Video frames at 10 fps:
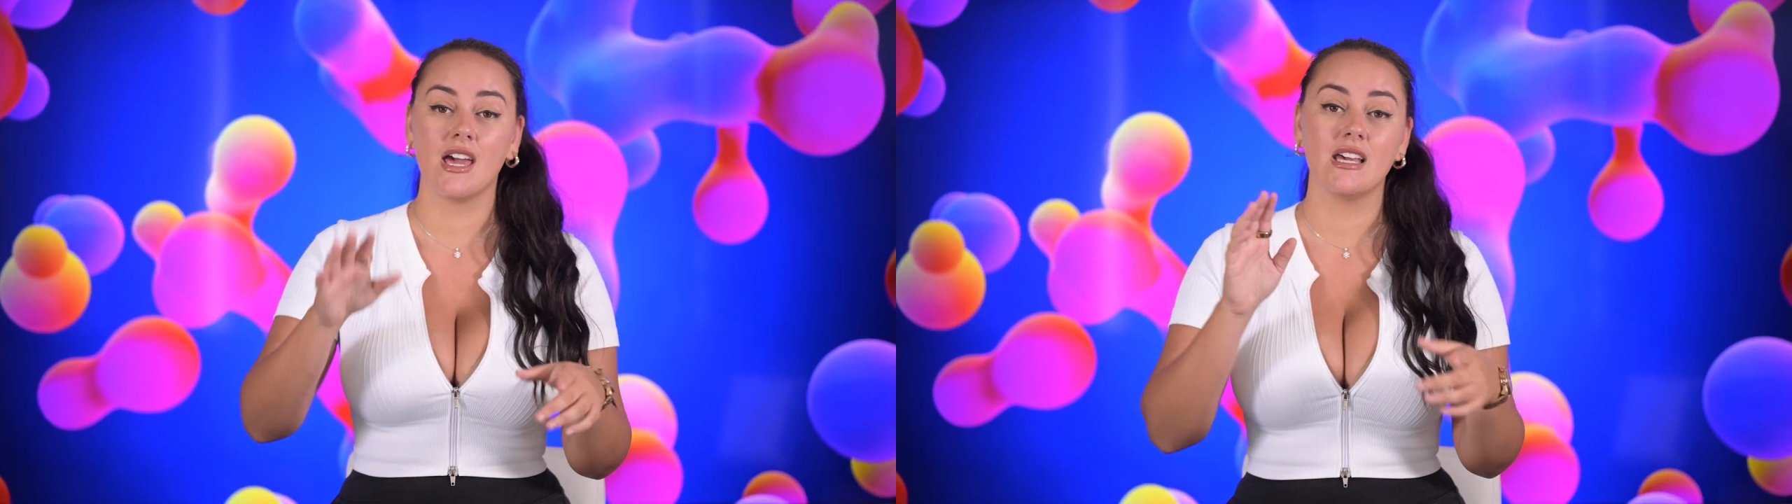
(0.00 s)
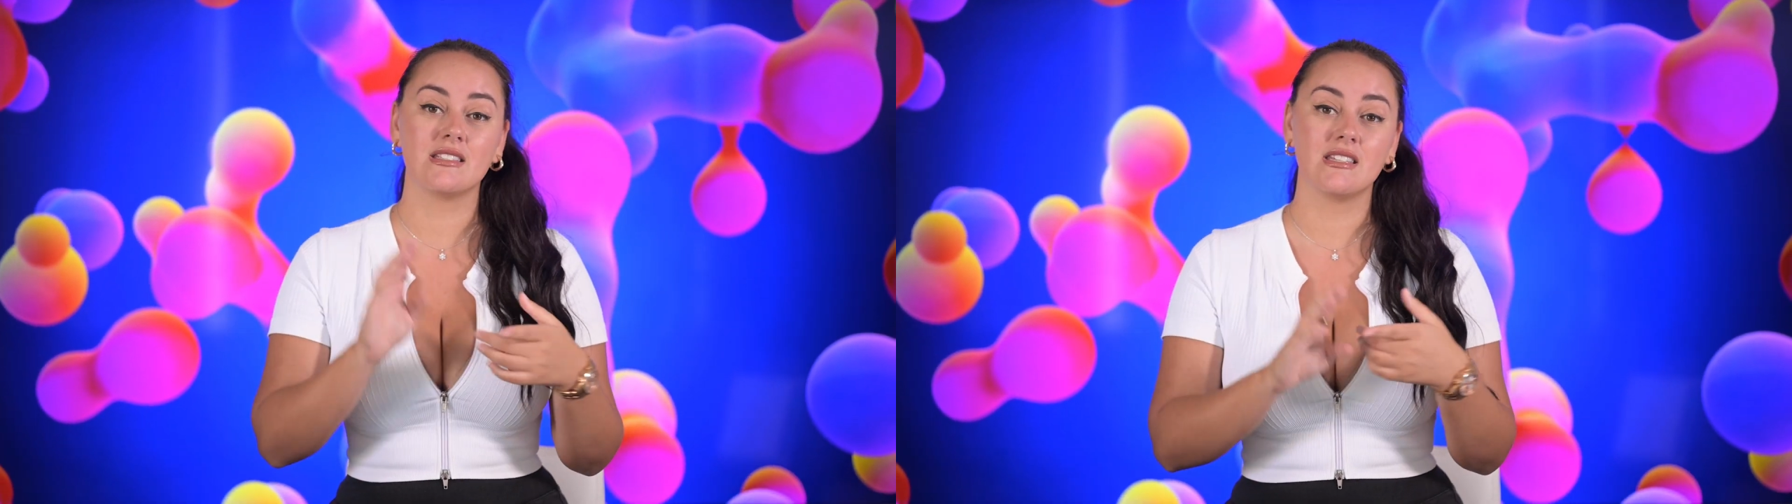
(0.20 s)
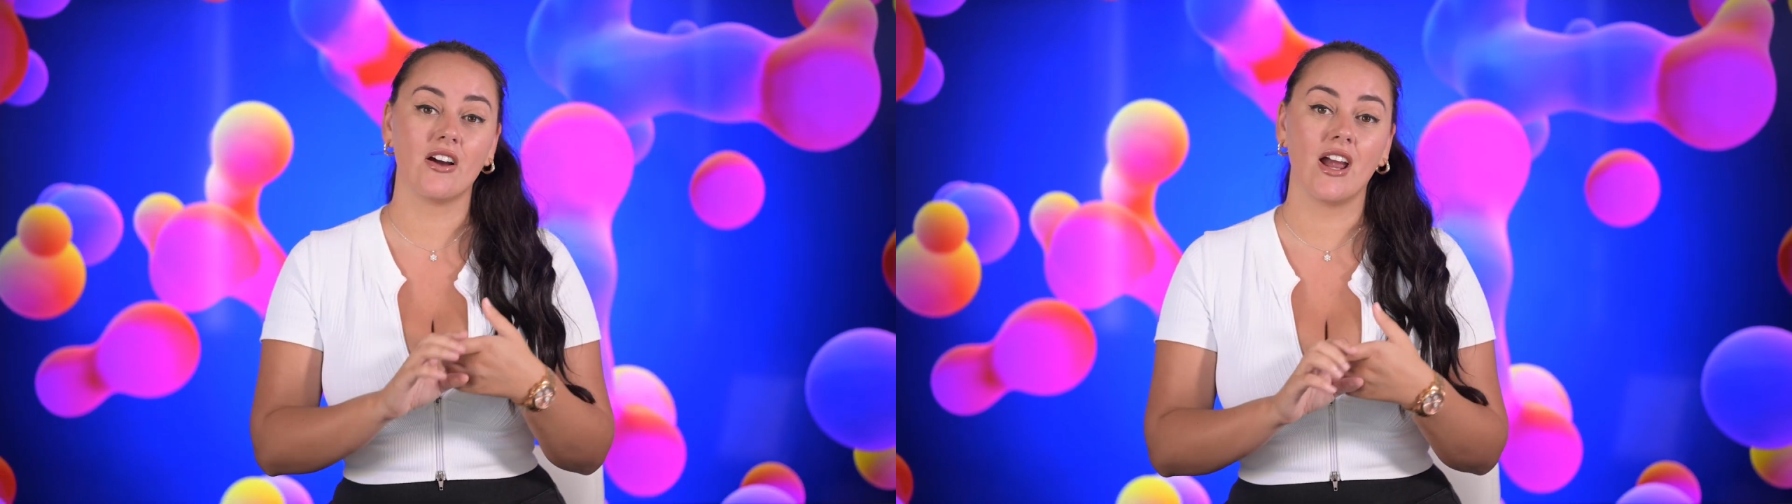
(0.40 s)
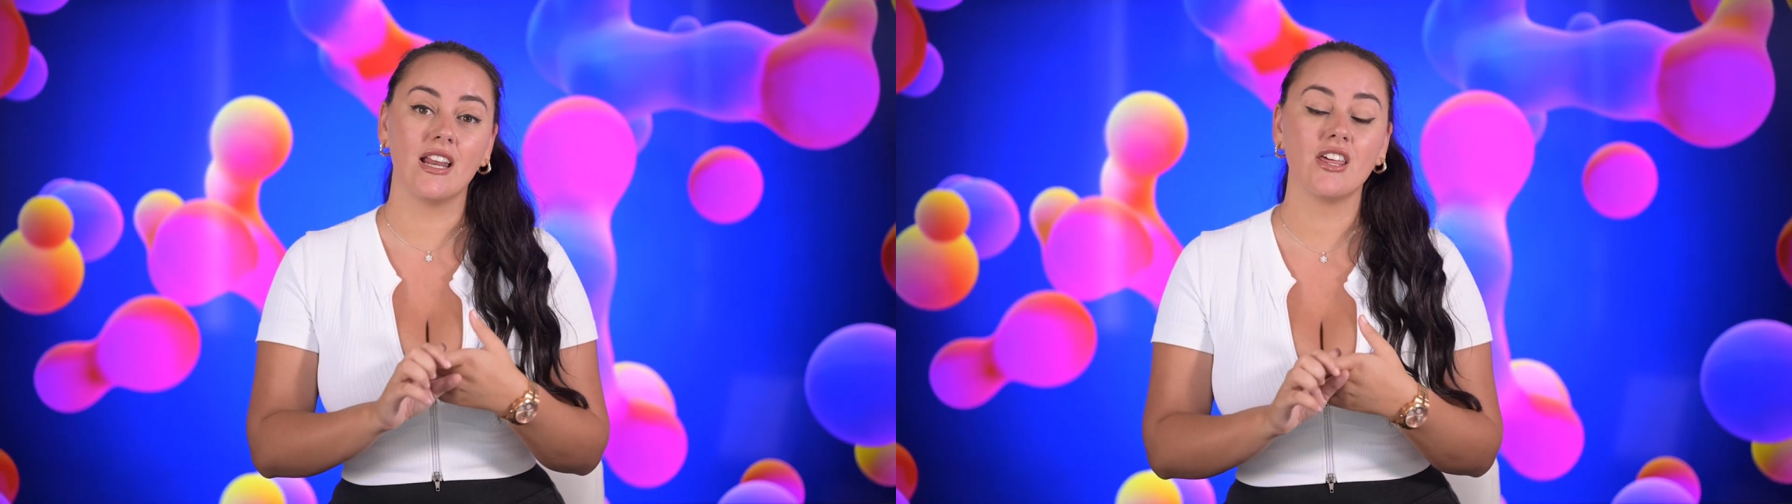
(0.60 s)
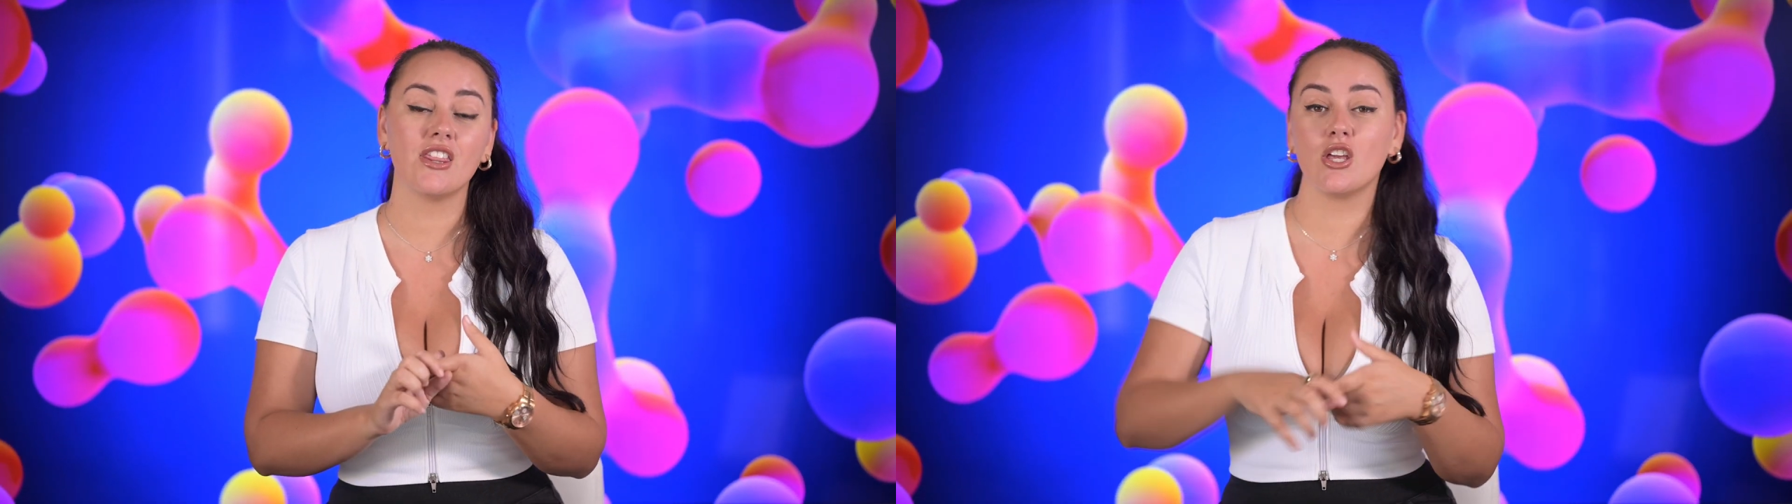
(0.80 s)
Is there
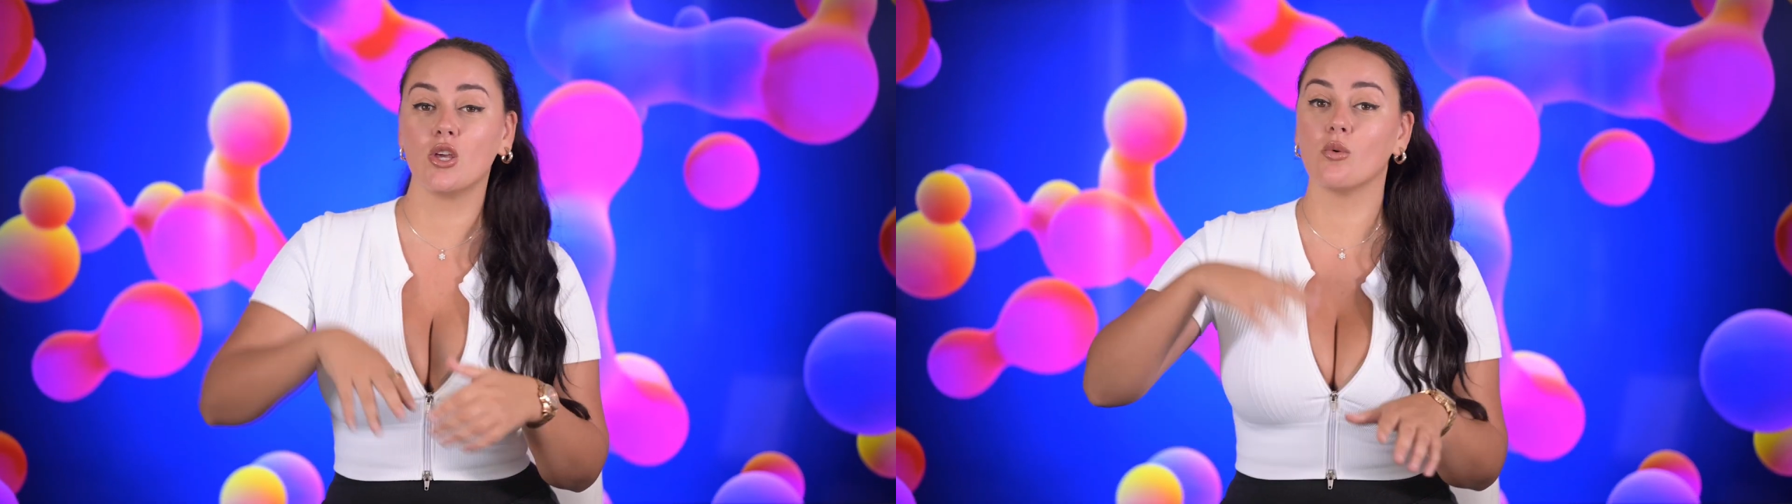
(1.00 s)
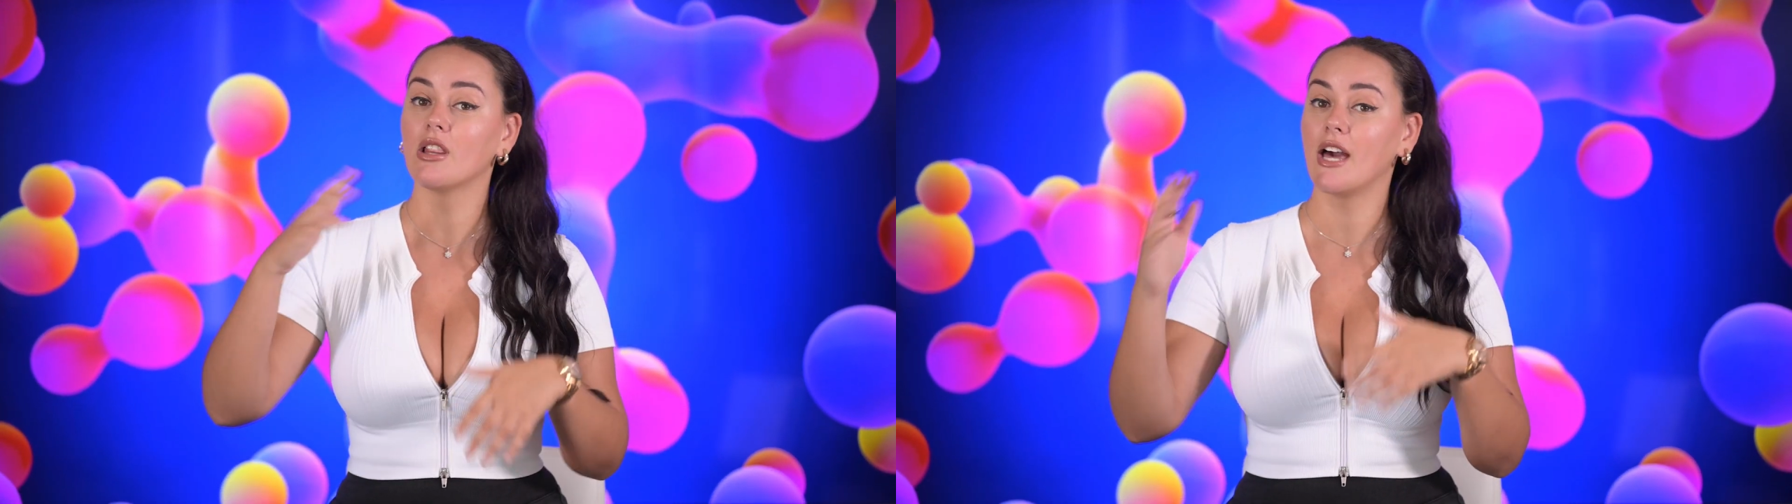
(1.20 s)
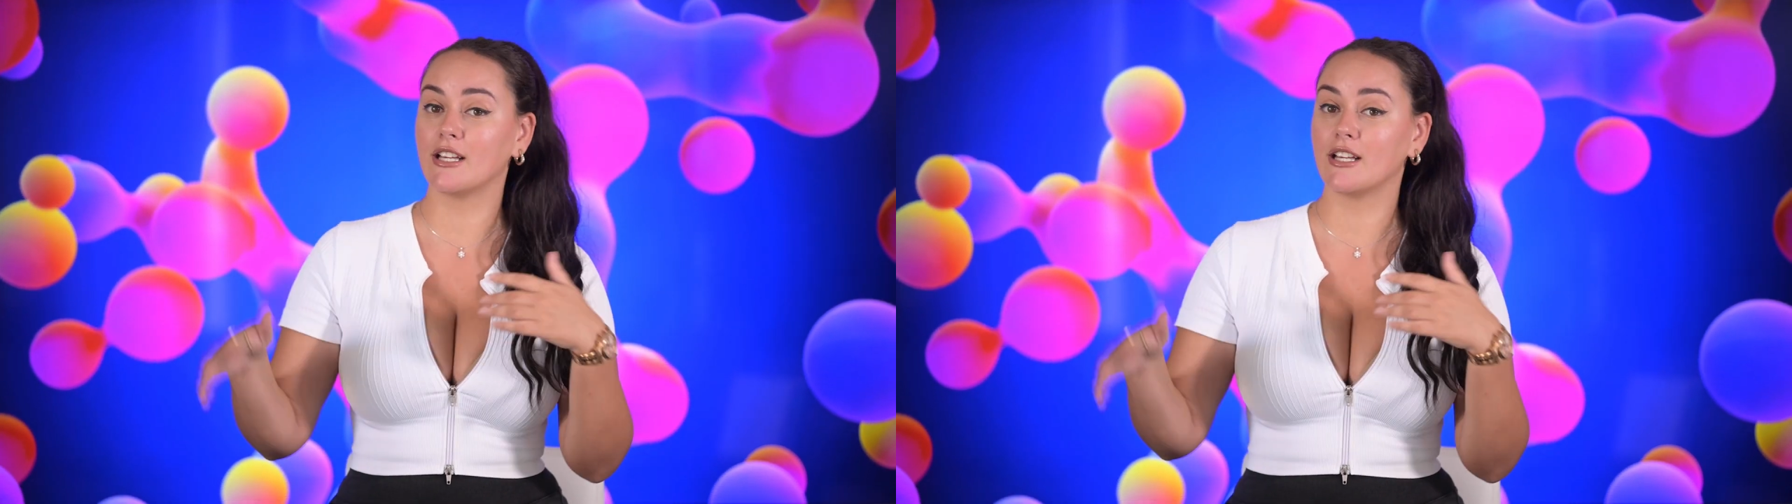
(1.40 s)
anything you would